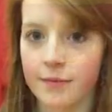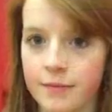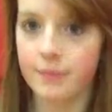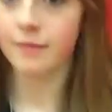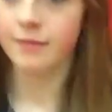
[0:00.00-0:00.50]

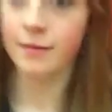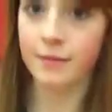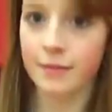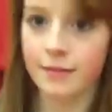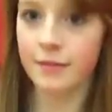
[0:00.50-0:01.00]
How many
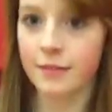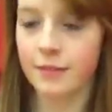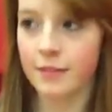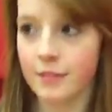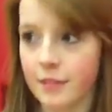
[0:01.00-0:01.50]
fluid ounces
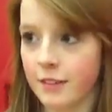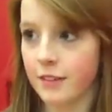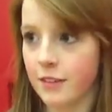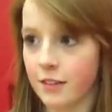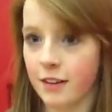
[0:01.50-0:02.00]
There's are in one
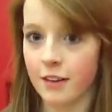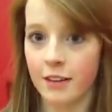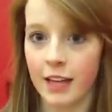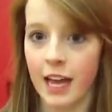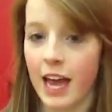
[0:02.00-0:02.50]
cup?
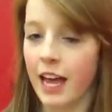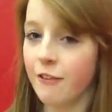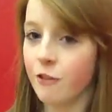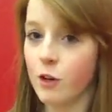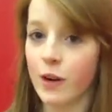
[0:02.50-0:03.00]
No, Eight no,
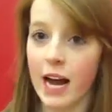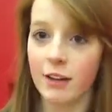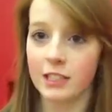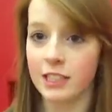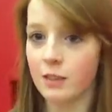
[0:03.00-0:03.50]
I fluid
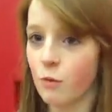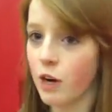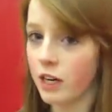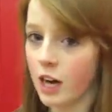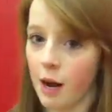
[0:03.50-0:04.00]
ounces seven. in
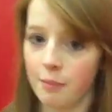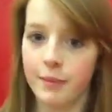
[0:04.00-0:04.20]
one cup.